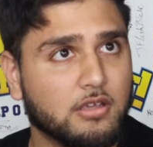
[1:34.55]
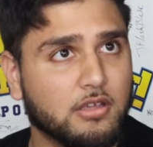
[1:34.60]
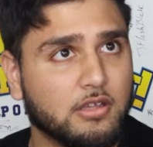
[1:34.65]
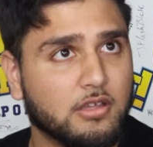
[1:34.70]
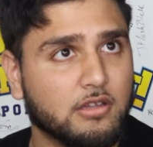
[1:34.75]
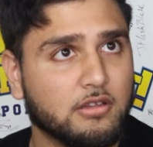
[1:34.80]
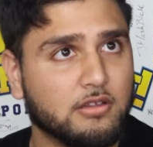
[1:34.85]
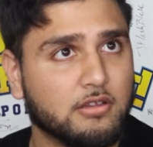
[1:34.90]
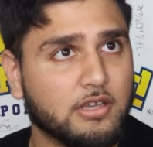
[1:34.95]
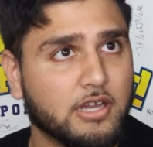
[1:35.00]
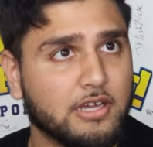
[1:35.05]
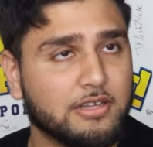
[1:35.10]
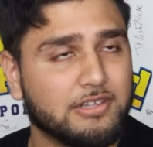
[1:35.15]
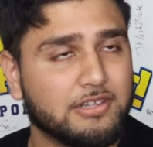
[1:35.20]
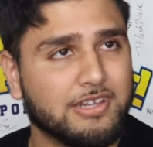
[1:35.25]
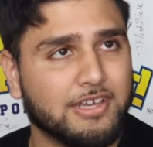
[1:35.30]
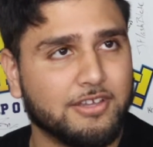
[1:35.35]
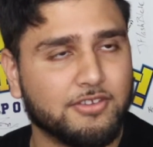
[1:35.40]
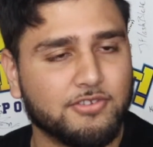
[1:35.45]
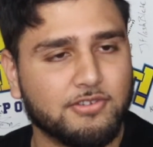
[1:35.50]
It kind of
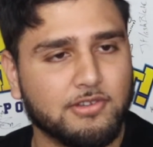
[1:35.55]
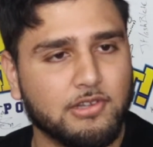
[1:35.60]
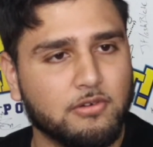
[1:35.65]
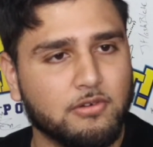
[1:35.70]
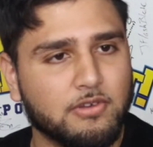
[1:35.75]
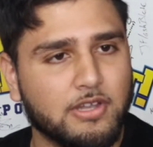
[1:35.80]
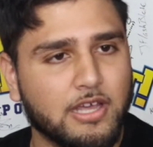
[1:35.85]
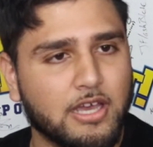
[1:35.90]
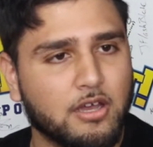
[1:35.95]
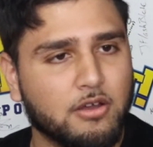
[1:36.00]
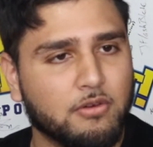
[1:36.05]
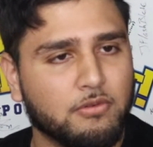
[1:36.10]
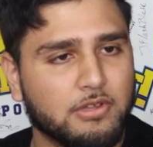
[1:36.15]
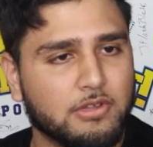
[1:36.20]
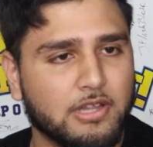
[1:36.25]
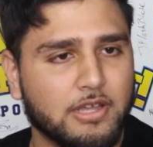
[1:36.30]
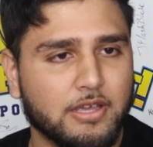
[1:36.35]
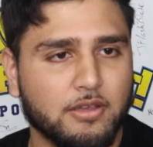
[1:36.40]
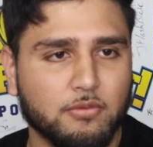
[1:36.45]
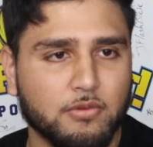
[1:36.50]
like slowed down
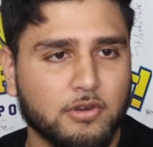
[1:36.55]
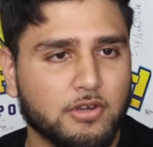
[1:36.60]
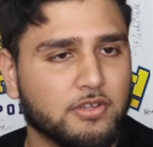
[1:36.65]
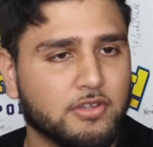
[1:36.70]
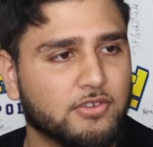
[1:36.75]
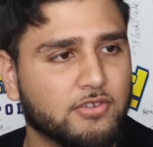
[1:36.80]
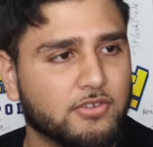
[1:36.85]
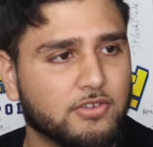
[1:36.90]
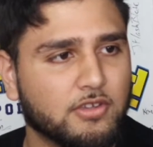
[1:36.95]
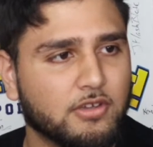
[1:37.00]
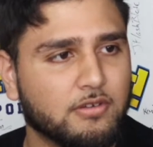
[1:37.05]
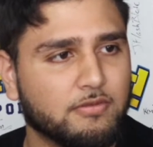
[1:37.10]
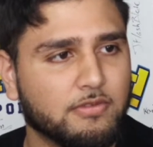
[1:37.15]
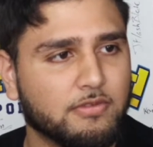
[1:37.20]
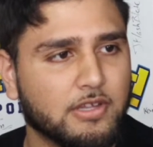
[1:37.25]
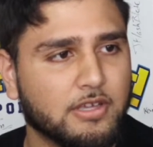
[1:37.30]
with like work and stuff.